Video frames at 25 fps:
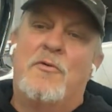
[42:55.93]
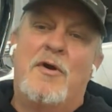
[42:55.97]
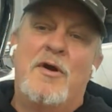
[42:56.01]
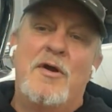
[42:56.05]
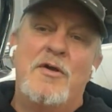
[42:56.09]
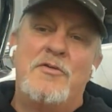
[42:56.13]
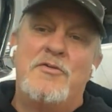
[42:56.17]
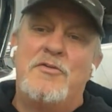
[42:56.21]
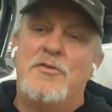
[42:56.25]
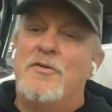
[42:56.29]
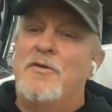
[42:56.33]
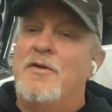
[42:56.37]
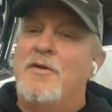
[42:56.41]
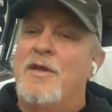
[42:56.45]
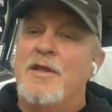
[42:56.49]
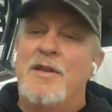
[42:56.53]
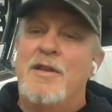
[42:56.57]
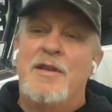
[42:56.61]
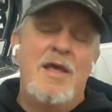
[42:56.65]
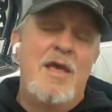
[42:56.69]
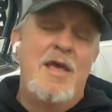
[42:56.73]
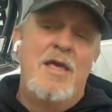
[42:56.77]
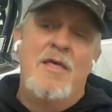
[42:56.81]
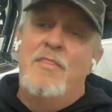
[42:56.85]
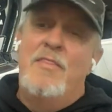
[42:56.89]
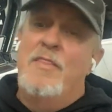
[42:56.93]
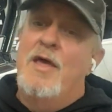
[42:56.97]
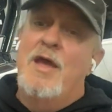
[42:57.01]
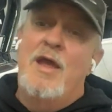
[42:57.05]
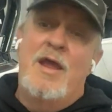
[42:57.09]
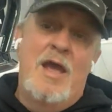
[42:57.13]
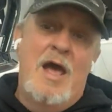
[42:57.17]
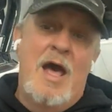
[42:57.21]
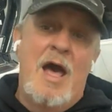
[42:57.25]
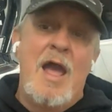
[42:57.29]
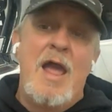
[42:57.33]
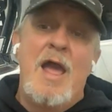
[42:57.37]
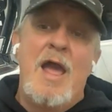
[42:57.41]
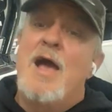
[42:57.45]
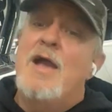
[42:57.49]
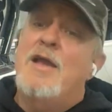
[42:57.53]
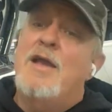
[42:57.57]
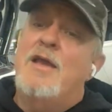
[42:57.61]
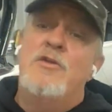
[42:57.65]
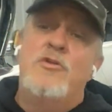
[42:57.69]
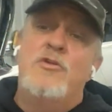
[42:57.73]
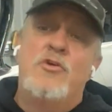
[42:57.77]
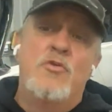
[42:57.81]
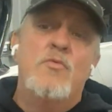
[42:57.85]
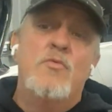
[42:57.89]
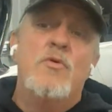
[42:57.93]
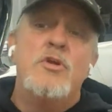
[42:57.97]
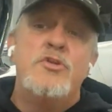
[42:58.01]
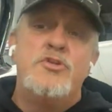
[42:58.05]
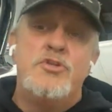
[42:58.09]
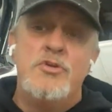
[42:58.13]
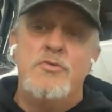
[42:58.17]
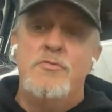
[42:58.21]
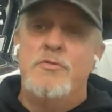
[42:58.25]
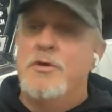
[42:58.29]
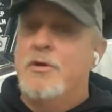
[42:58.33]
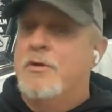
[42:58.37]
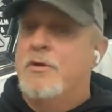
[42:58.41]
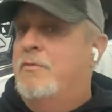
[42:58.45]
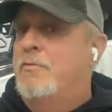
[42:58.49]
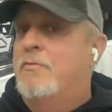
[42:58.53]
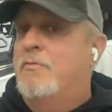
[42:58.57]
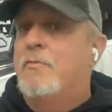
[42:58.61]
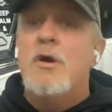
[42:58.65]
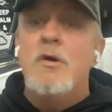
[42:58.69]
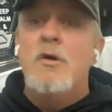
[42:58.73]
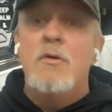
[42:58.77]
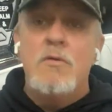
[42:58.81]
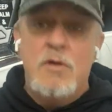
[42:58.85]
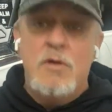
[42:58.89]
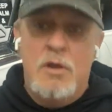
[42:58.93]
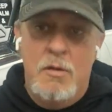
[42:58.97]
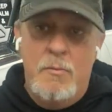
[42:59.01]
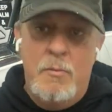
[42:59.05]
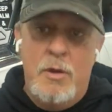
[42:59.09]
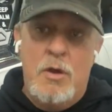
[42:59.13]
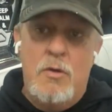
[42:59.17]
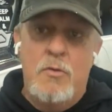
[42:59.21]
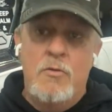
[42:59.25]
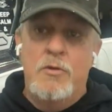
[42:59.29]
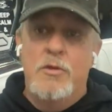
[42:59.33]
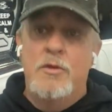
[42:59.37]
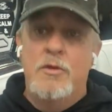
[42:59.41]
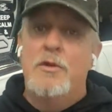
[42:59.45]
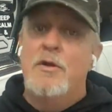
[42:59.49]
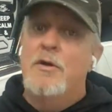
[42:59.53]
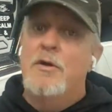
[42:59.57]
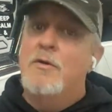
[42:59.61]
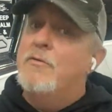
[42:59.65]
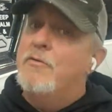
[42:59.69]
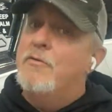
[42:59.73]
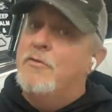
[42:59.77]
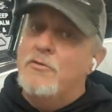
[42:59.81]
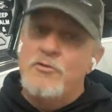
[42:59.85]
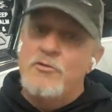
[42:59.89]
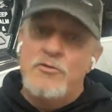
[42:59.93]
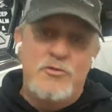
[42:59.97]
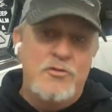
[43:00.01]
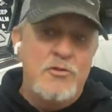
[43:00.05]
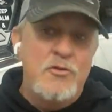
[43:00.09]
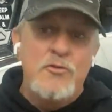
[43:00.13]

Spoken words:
washer, and I can do what you do. Well, come on, there's